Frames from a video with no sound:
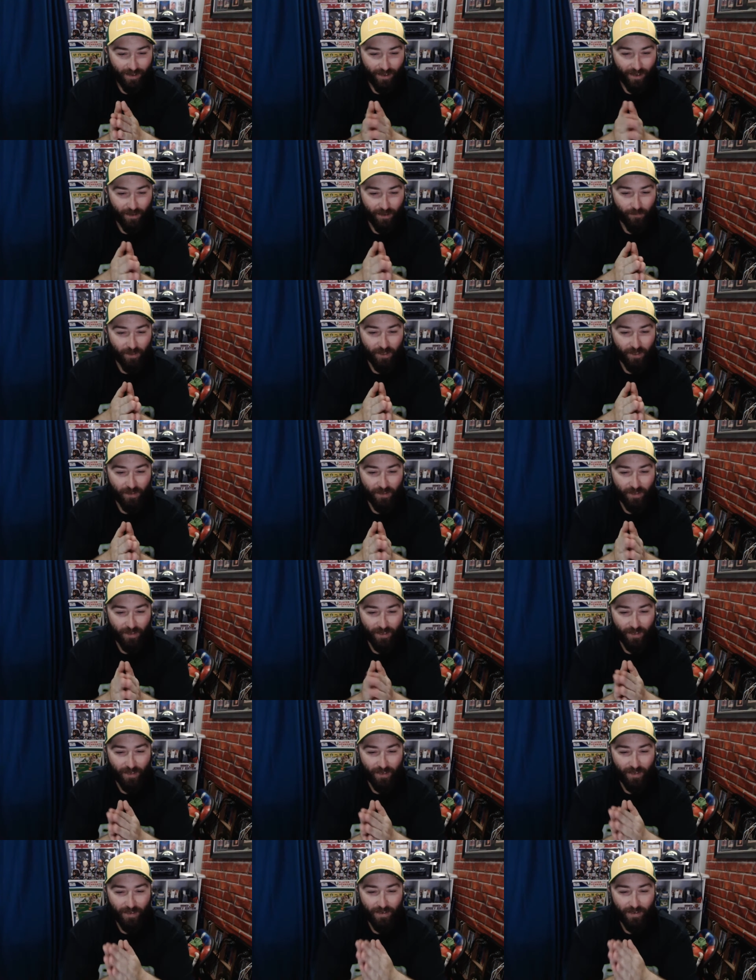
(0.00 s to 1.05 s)

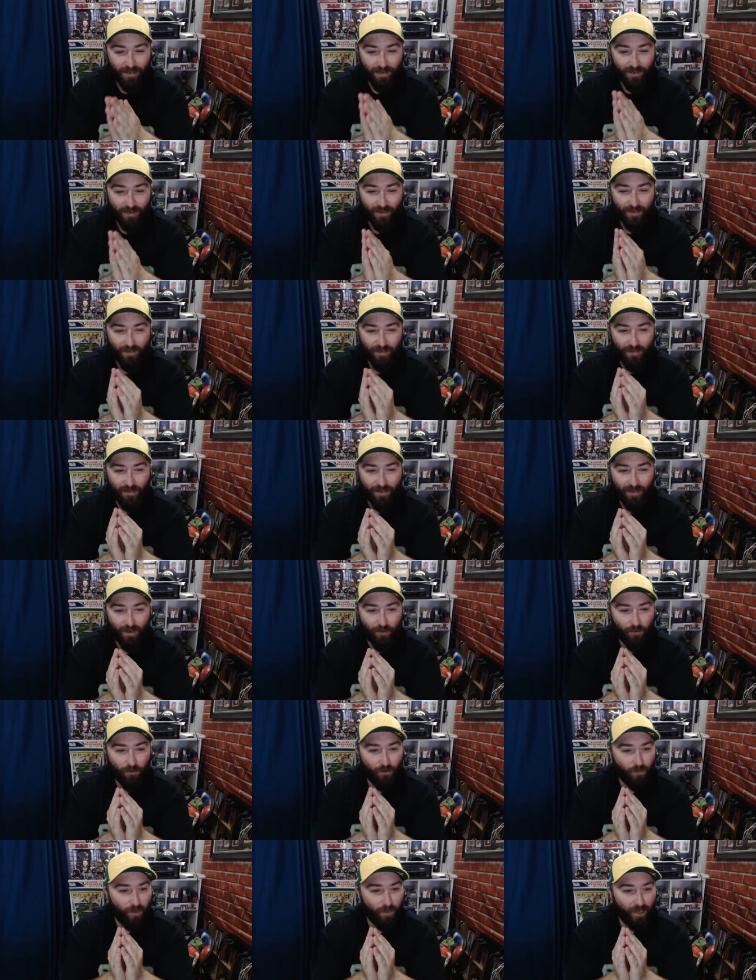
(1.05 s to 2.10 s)
MND, there
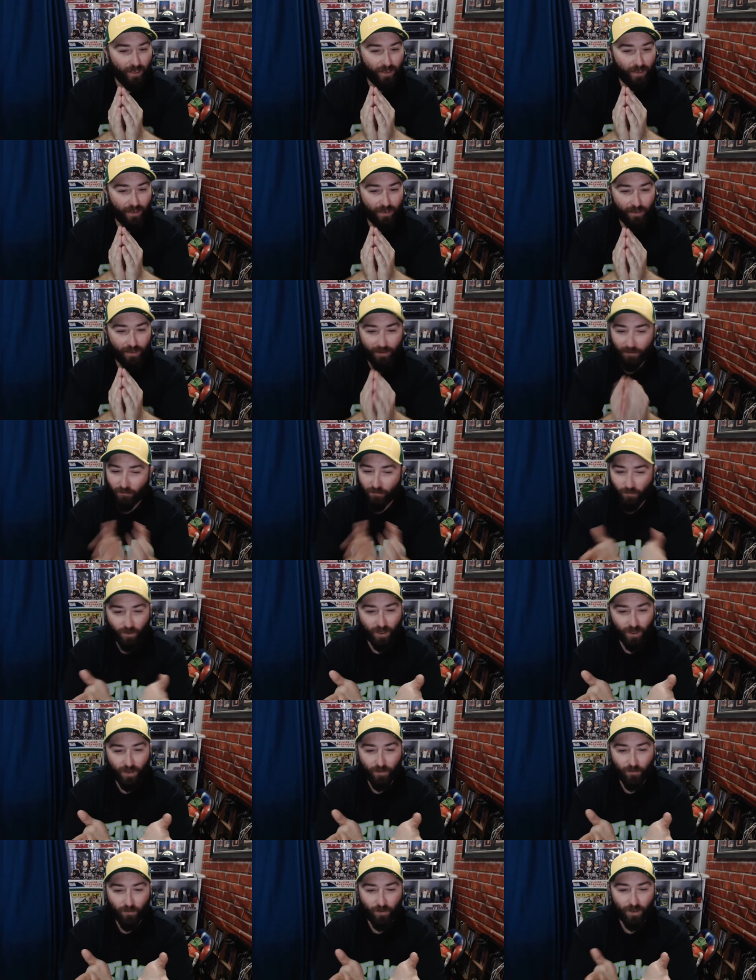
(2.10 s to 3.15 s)
will be,
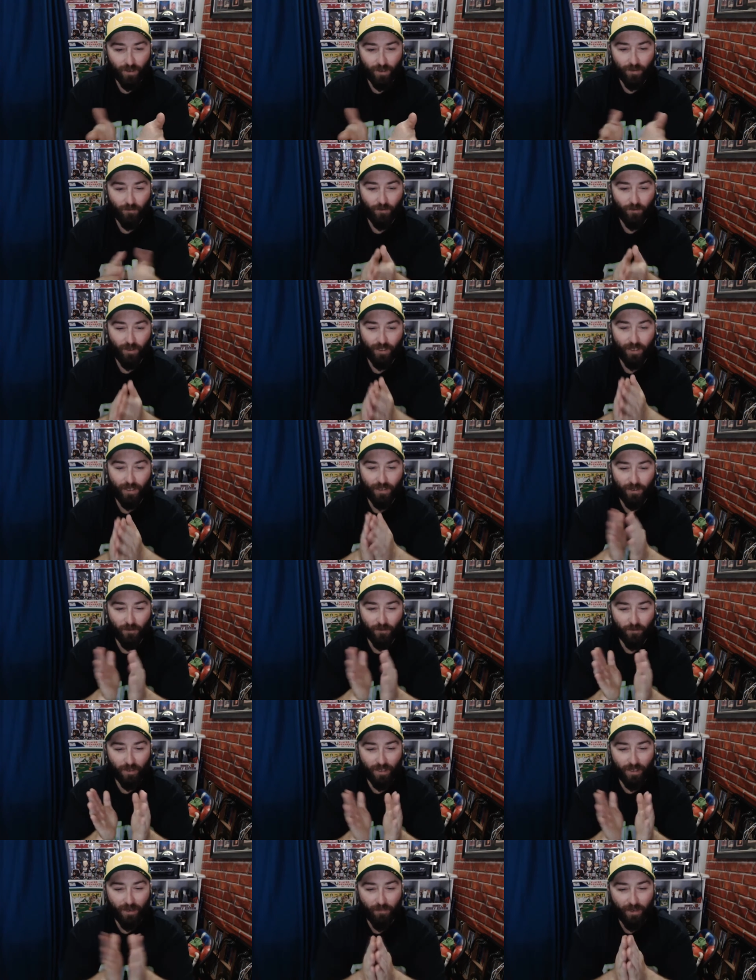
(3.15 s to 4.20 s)
what, what, what is it
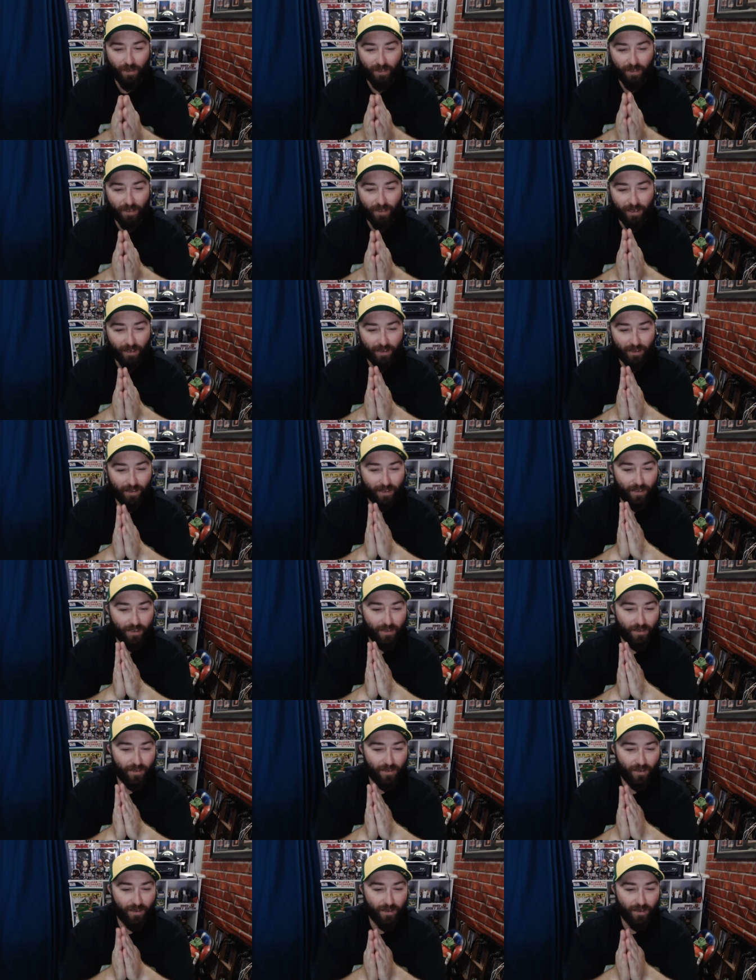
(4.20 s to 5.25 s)
with MND? Let
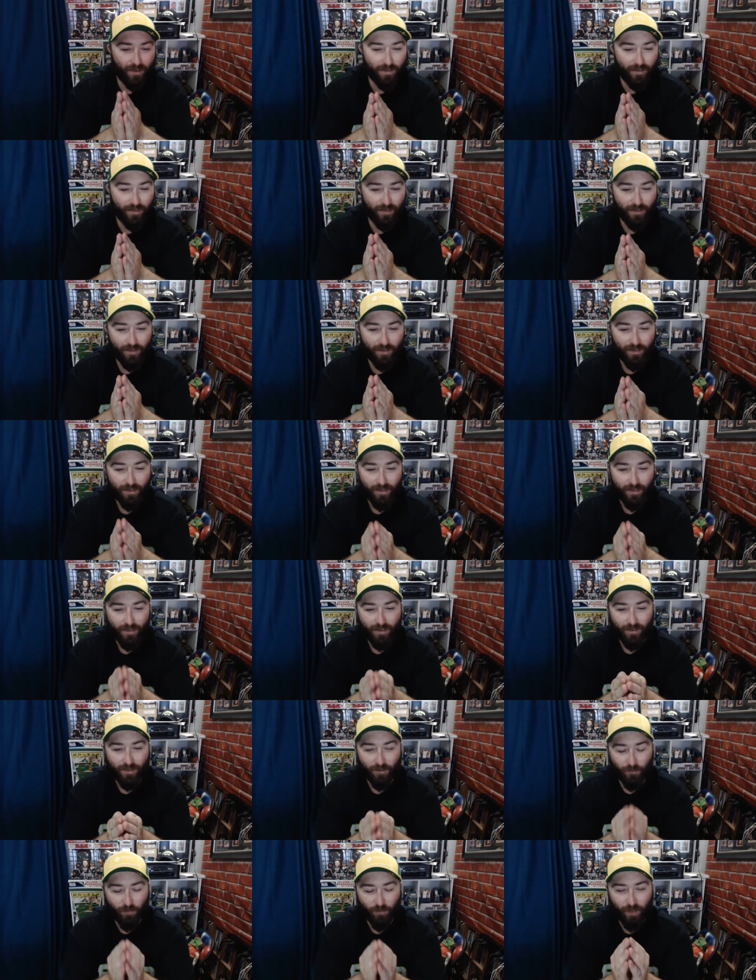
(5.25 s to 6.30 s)
us know.
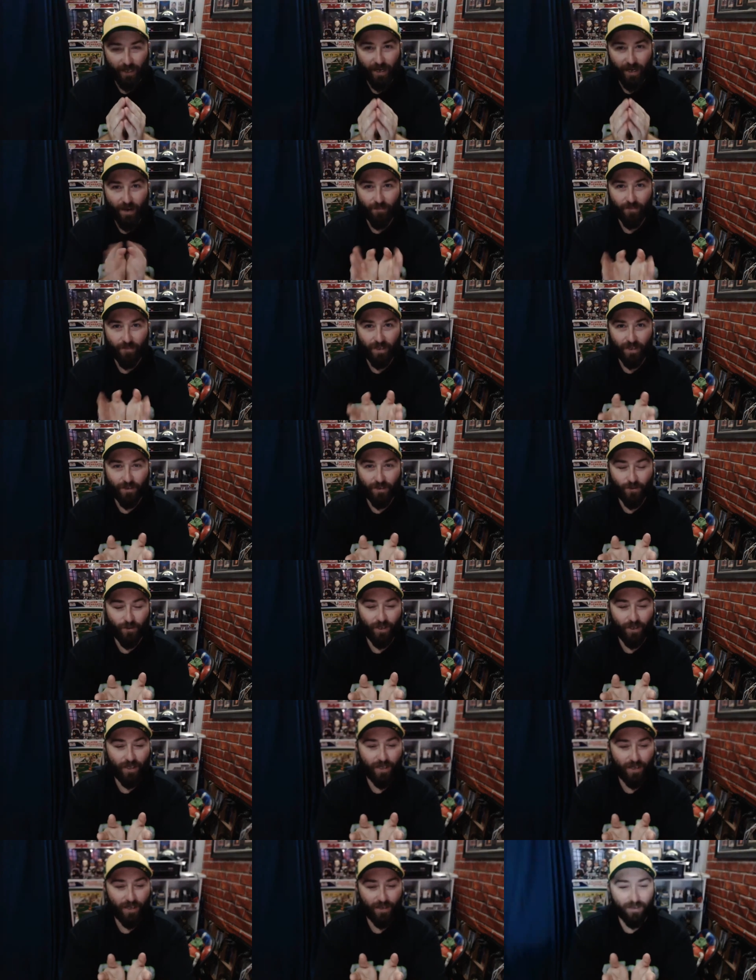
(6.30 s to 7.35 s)
It will be up next
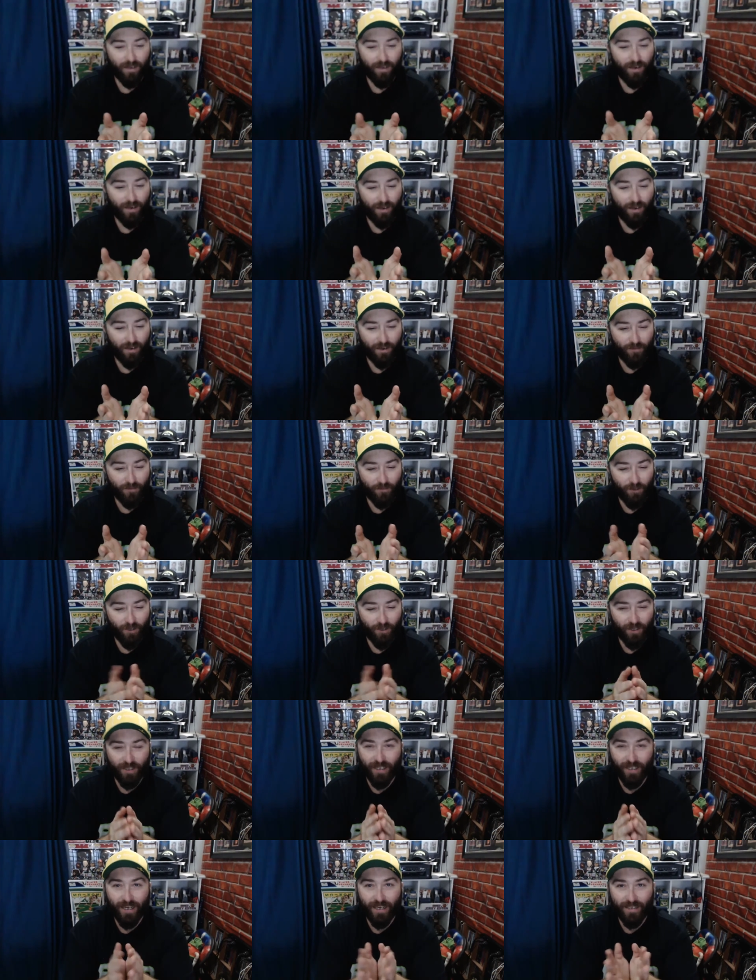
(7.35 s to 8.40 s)
weekend. I, I'm
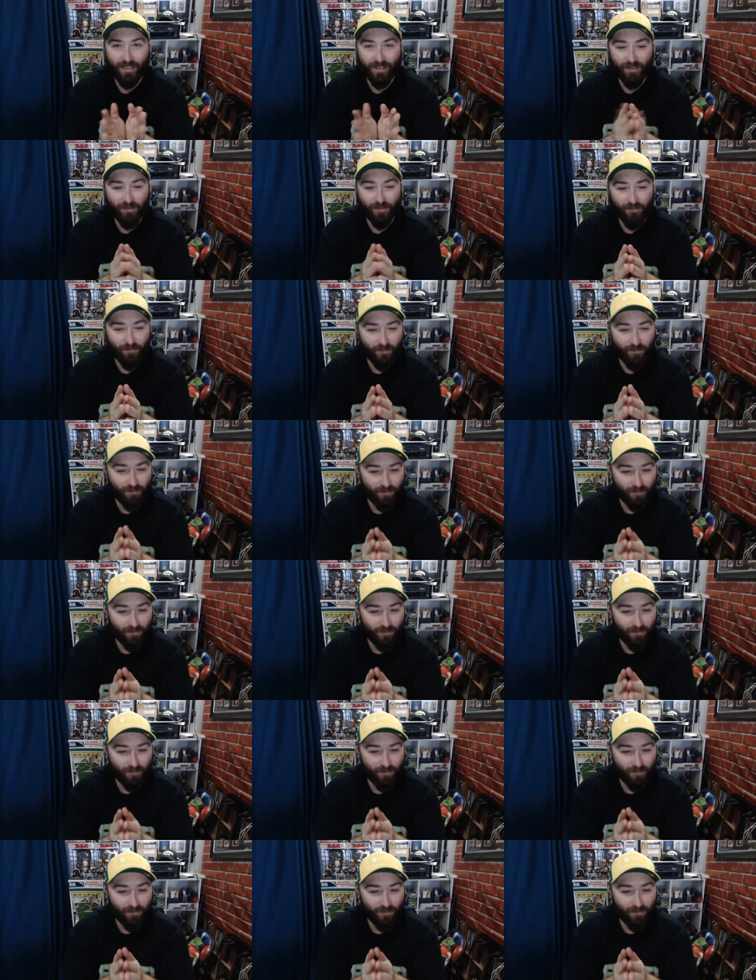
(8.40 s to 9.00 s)
trying to get some,